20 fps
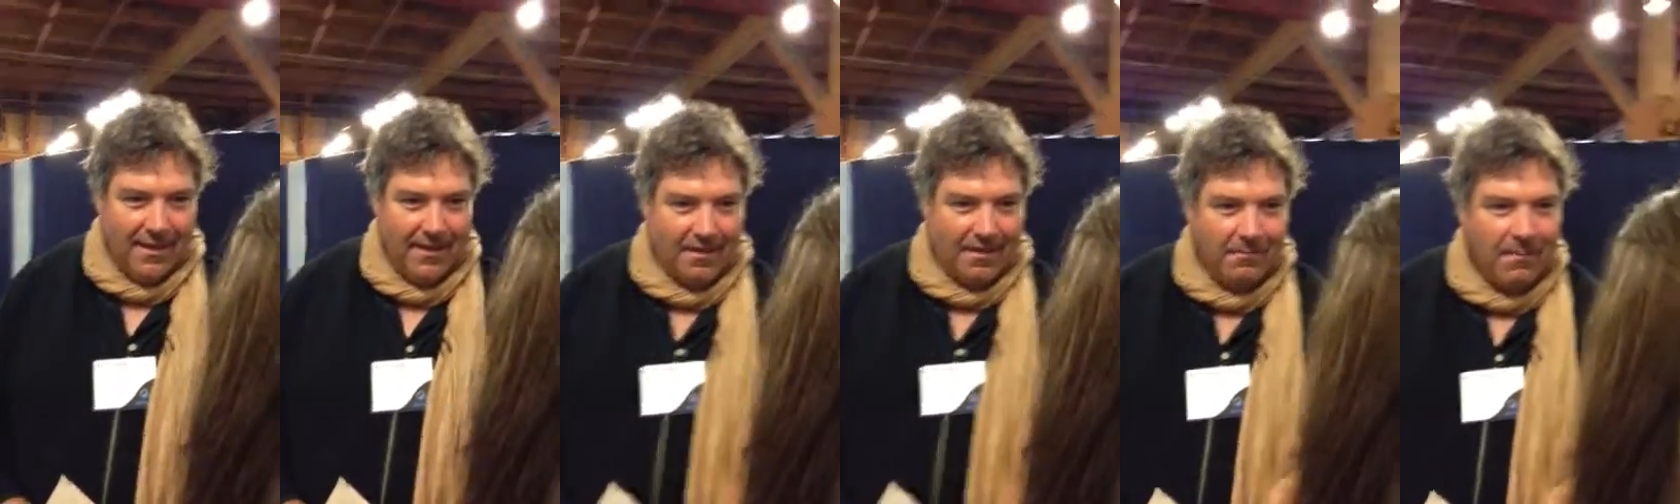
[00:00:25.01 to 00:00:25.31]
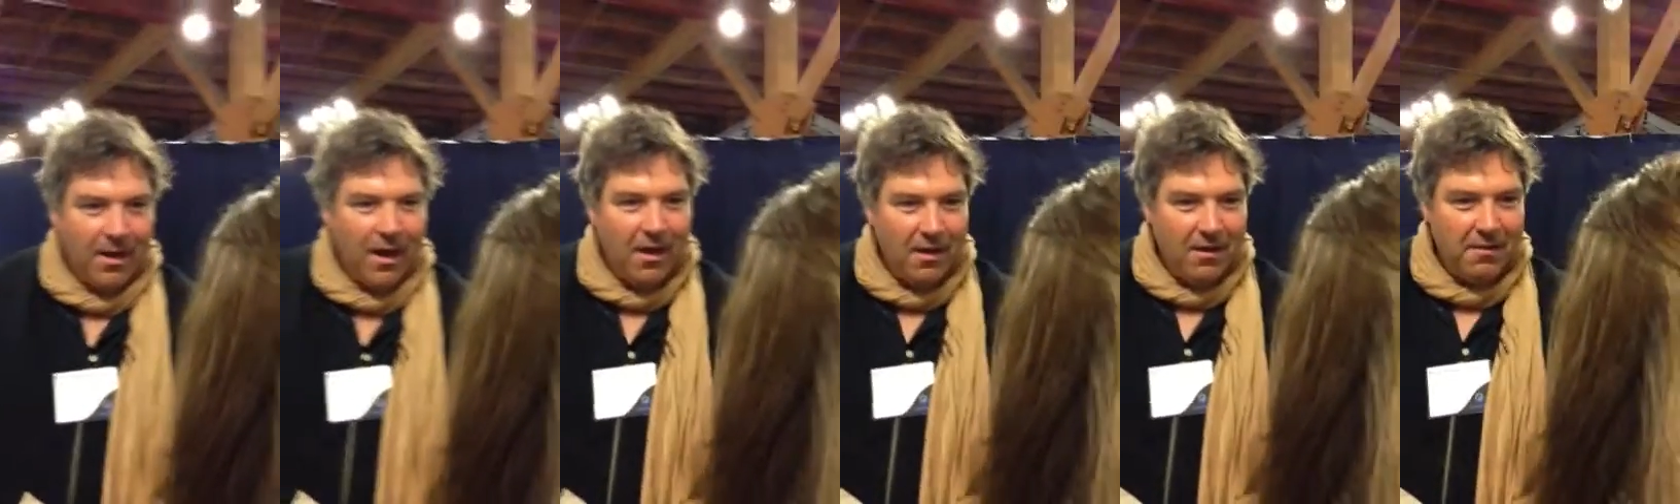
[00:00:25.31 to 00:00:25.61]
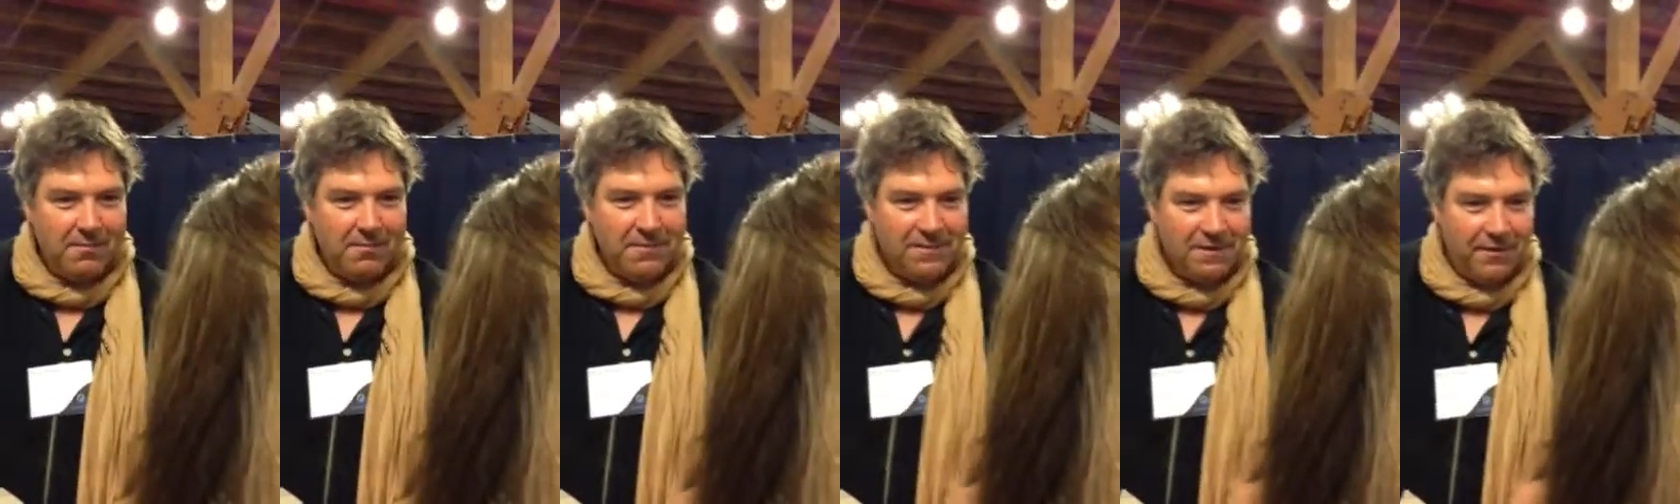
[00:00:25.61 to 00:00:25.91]
in the
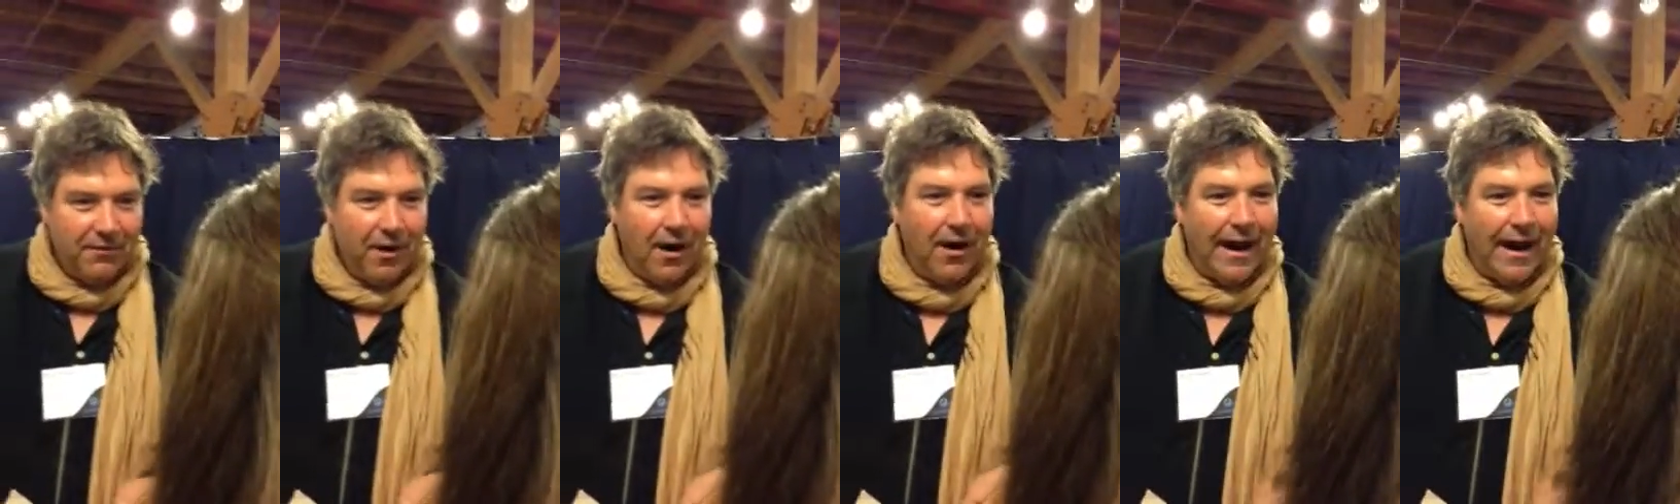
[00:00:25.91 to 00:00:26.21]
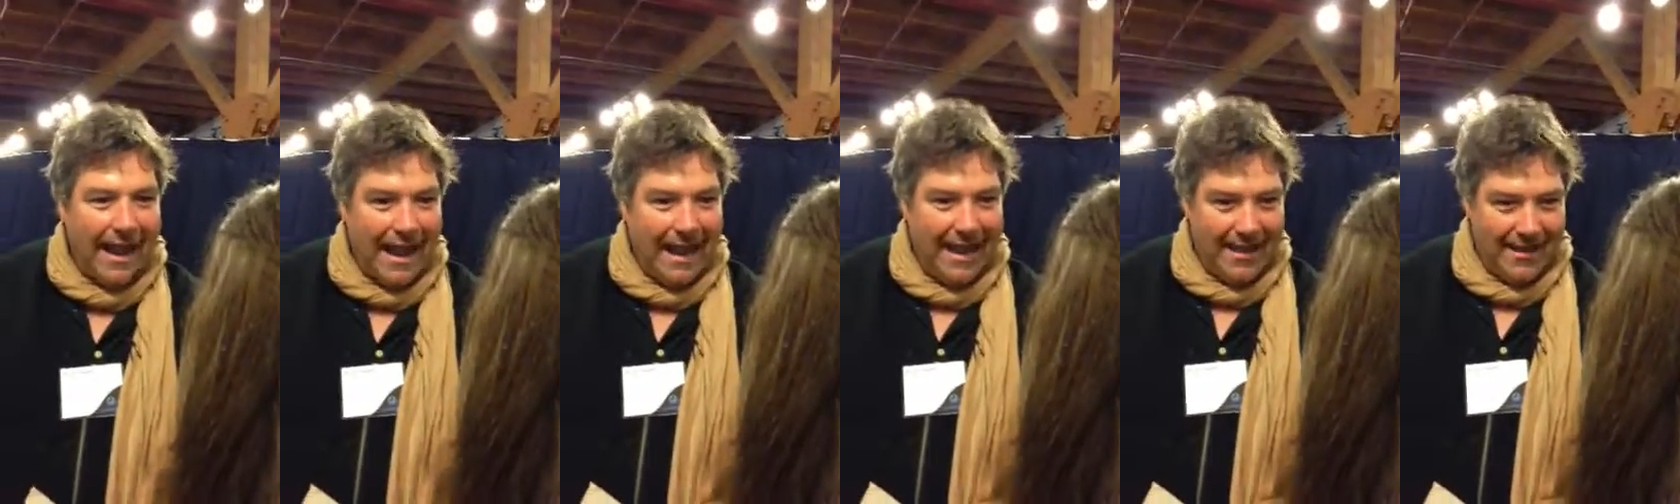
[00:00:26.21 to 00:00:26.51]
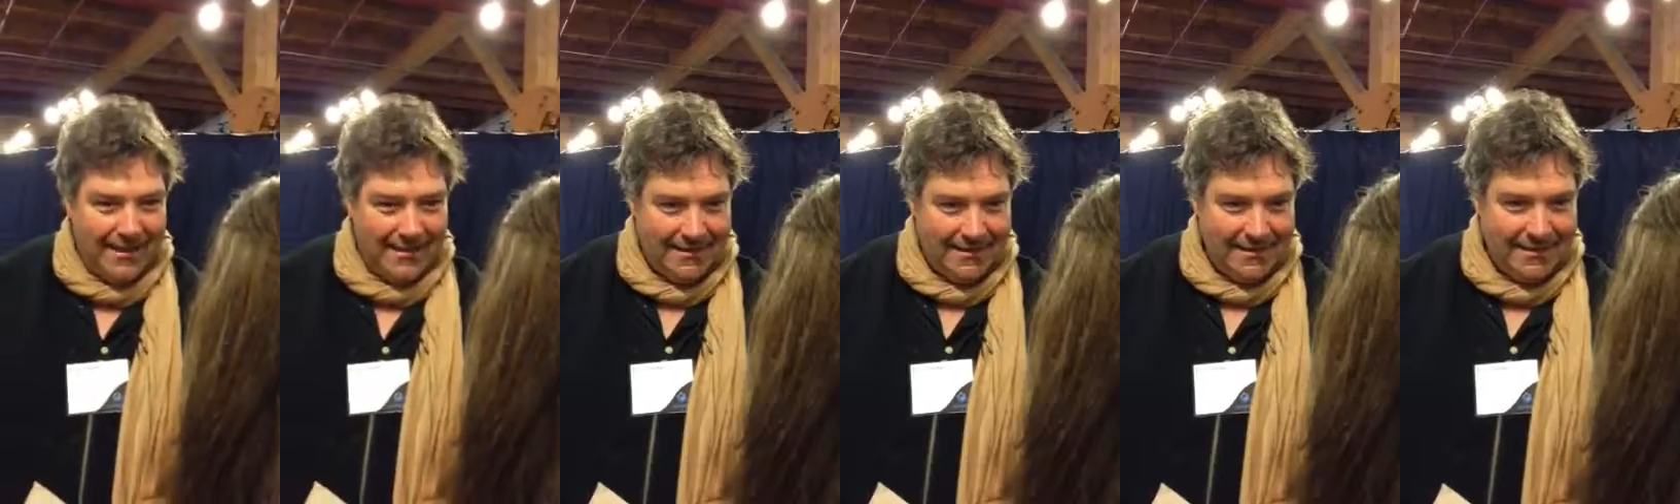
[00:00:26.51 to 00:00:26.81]
palms of our
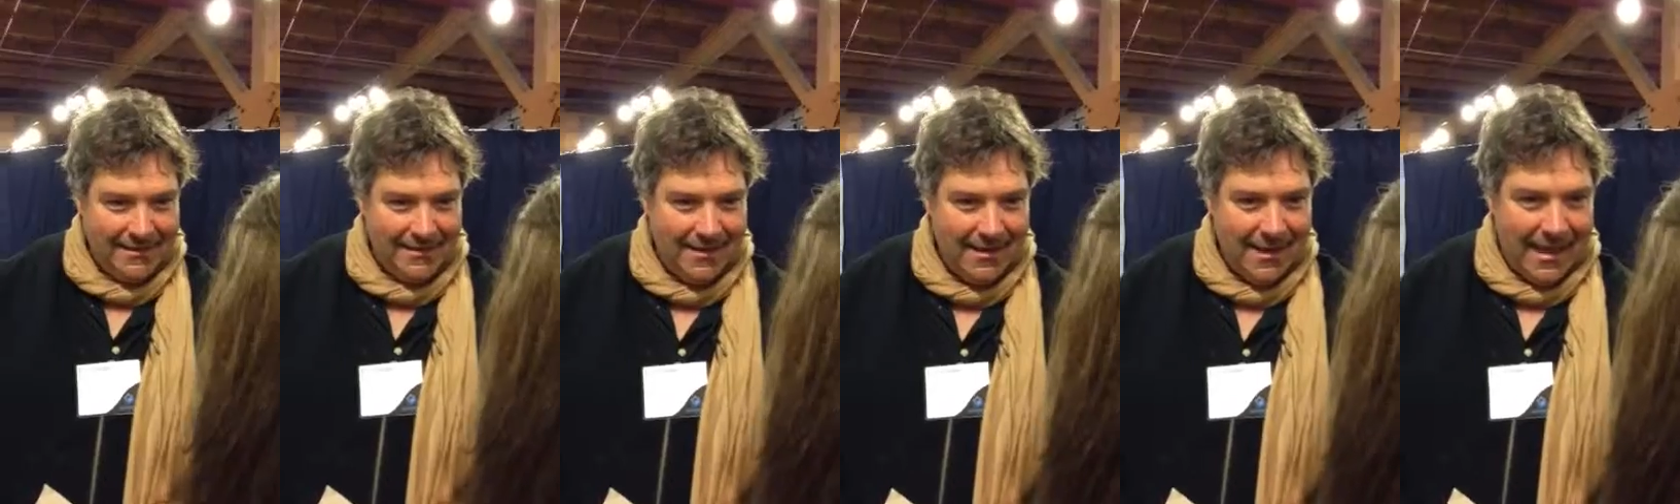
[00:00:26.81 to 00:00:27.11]
hands